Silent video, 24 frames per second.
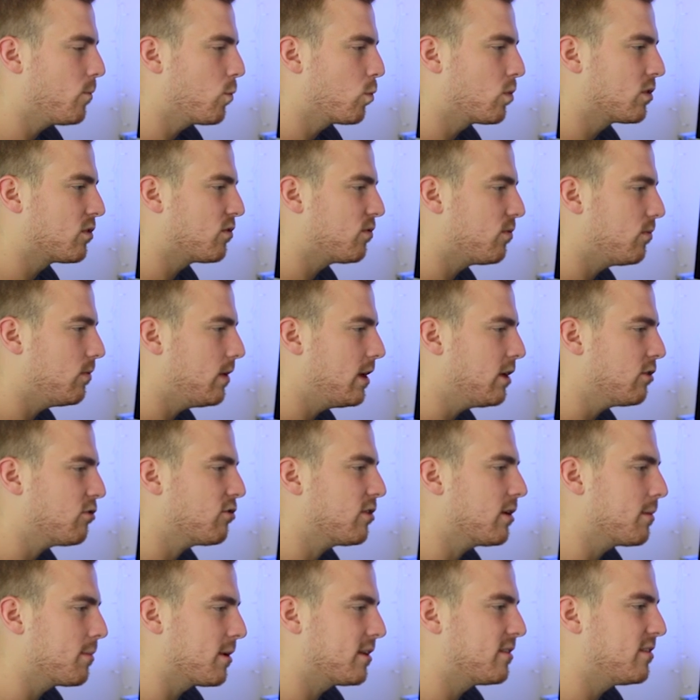what's
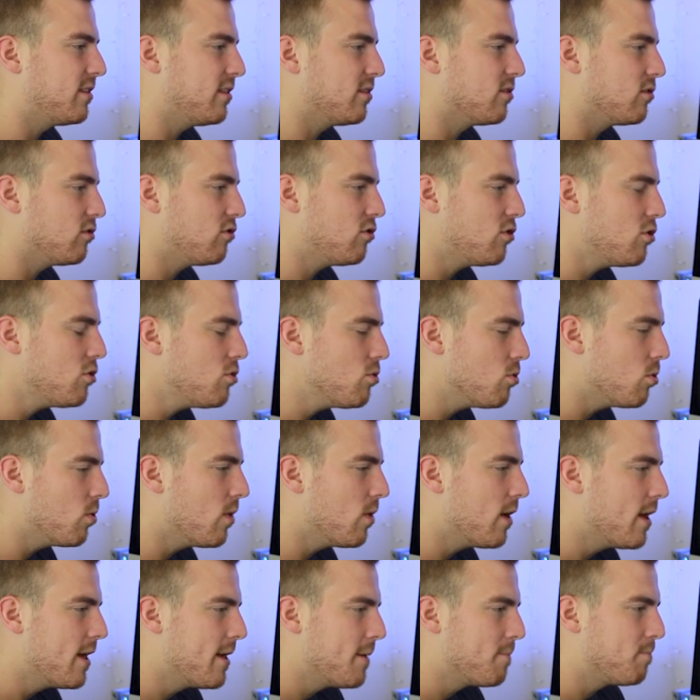interesting about season
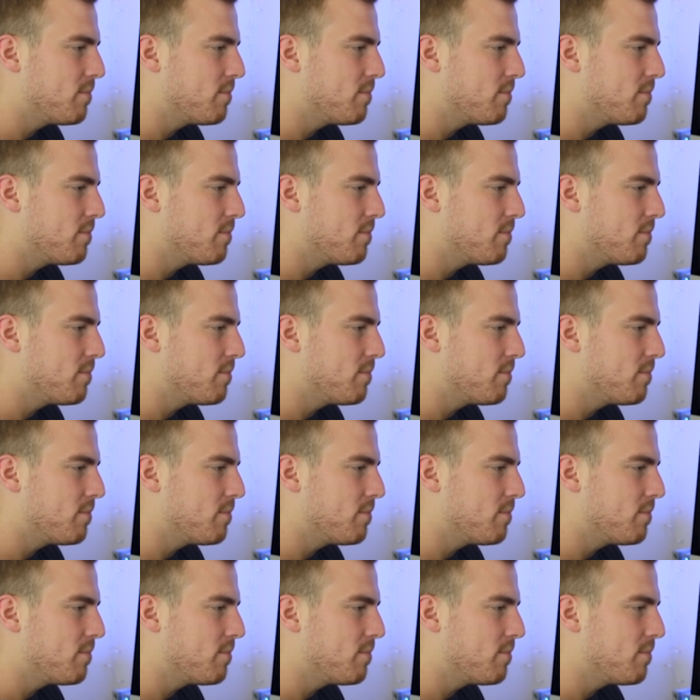2